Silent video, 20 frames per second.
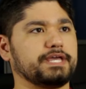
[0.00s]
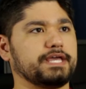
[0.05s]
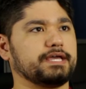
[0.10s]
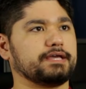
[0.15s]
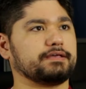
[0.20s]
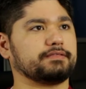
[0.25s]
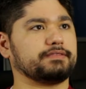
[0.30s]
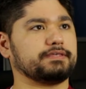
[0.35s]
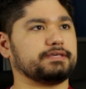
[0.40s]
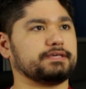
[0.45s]

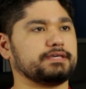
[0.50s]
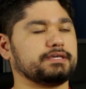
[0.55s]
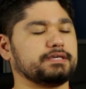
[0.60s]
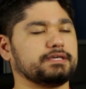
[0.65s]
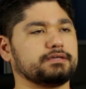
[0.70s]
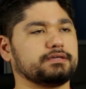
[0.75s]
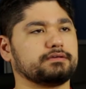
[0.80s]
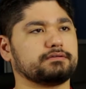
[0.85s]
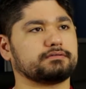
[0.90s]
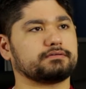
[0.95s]
being
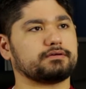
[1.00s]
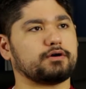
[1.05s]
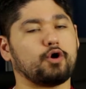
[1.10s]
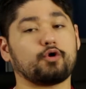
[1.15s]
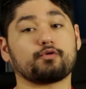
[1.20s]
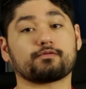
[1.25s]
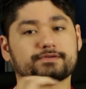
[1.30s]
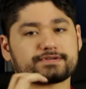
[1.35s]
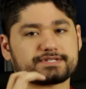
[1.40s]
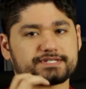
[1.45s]
the
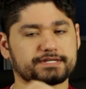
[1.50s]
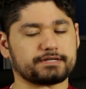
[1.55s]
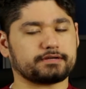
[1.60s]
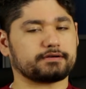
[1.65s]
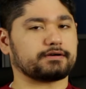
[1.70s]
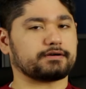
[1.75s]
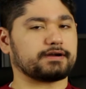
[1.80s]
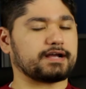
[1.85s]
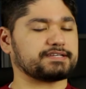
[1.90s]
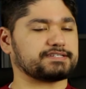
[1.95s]

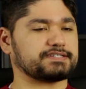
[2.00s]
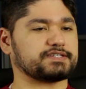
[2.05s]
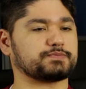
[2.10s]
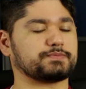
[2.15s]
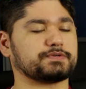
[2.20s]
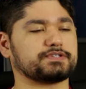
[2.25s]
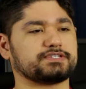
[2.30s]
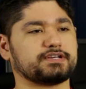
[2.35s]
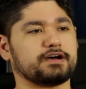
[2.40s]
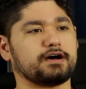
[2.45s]
overseer, as he's
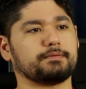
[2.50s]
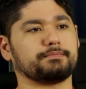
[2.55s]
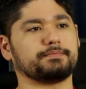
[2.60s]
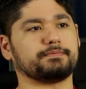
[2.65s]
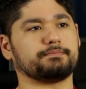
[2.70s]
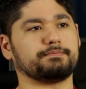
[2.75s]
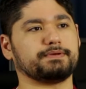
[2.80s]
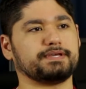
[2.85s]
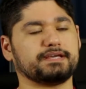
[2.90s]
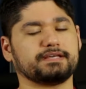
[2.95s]
been
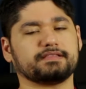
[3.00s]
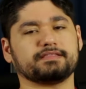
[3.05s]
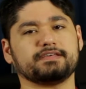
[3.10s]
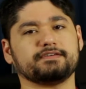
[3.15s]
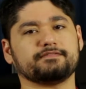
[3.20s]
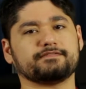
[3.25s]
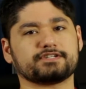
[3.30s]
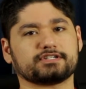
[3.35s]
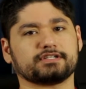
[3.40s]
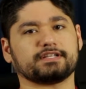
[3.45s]
dubbed, being
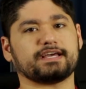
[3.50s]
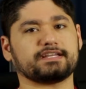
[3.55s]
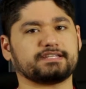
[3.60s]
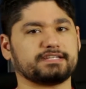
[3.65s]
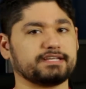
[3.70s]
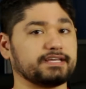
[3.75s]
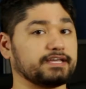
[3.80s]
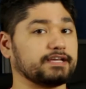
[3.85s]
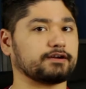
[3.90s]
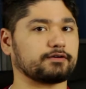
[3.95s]
the
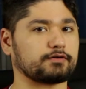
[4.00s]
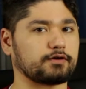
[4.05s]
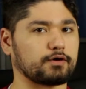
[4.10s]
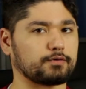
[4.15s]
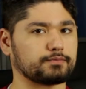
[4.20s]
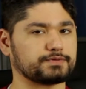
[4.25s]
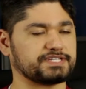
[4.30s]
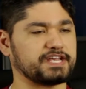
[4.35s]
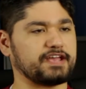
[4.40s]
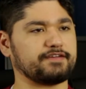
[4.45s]
vigilante
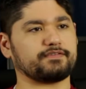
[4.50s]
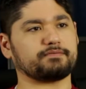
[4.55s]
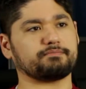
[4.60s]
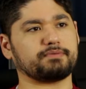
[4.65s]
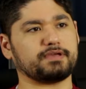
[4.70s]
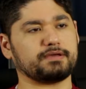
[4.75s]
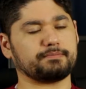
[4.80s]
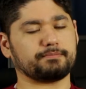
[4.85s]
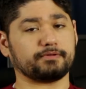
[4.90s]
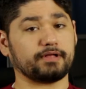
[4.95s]
hero, saving
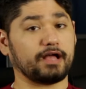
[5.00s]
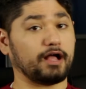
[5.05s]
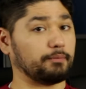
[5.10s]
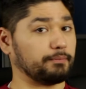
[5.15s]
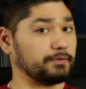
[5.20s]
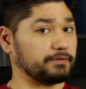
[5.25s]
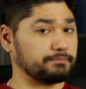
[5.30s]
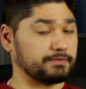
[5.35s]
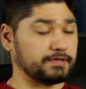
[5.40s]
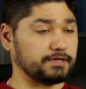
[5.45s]
people,
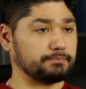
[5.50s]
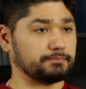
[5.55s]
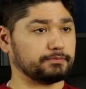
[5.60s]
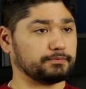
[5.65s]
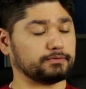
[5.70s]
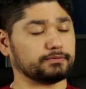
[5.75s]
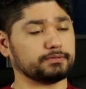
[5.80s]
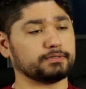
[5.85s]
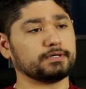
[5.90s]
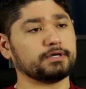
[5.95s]
helping
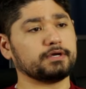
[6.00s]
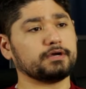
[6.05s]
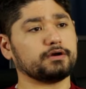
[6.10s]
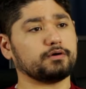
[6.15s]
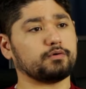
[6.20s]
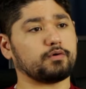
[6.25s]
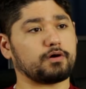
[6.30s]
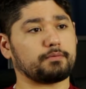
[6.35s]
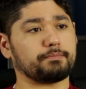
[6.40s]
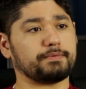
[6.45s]
people
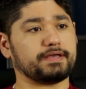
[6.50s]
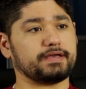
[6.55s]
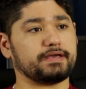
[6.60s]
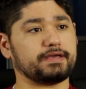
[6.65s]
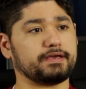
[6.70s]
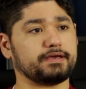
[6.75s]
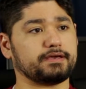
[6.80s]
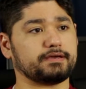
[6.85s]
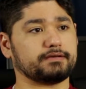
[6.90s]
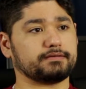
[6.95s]
who are
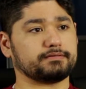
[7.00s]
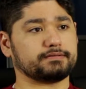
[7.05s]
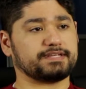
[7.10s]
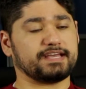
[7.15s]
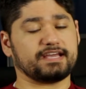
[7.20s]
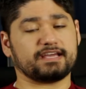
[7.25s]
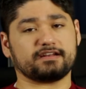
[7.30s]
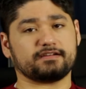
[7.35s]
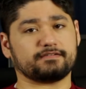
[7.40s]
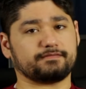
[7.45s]
being
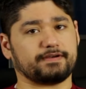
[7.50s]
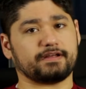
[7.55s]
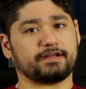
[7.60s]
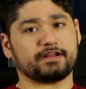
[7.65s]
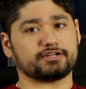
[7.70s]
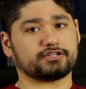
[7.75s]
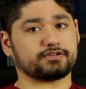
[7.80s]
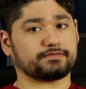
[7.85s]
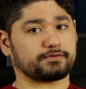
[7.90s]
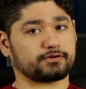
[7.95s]
taken
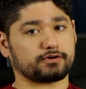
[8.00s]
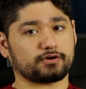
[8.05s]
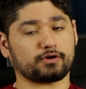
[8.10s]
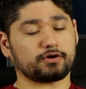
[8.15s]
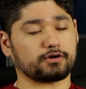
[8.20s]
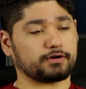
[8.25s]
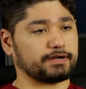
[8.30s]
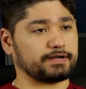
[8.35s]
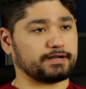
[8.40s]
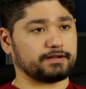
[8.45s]
advantage of or
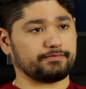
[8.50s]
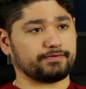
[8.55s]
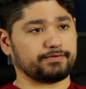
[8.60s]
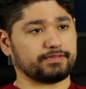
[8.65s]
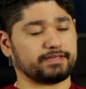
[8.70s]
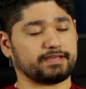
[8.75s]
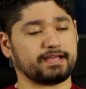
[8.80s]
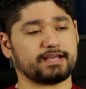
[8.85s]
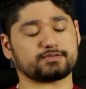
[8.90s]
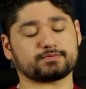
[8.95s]
hurt and
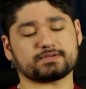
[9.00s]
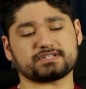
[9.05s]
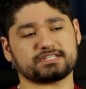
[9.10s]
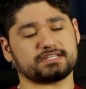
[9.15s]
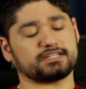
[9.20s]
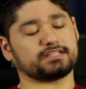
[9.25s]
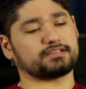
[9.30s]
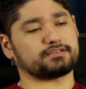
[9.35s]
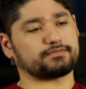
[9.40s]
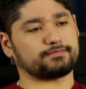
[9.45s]
everything, as we
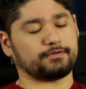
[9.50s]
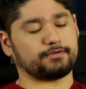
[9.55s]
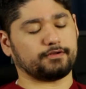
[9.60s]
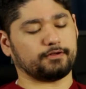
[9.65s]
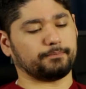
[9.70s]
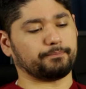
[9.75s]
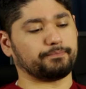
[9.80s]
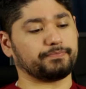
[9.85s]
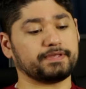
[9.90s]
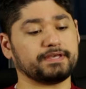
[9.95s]
see in this
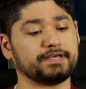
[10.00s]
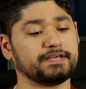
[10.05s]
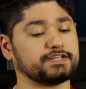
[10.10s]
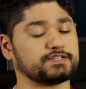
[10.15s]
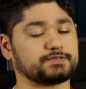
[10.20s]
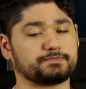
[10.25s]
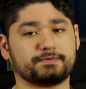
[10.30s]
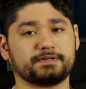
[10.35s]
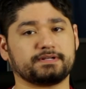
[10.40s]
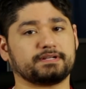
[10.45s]
film.
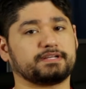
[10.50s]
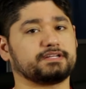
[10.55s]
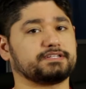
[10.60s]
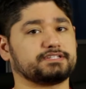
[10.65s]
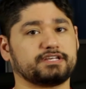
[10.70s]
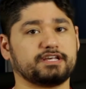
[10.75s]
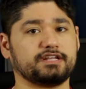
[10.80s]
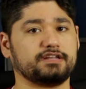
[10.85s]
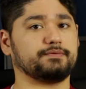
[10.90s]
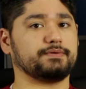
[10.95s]
He's been
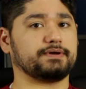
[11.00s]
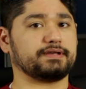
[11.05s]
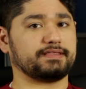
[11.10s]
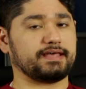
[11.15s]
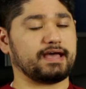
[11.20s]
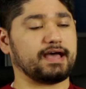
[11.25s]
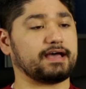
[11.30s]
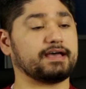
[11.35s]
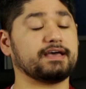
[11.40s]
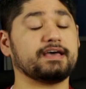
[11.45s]
continuing
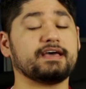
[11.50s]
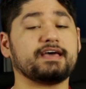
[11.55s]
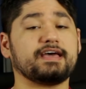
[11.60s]
that,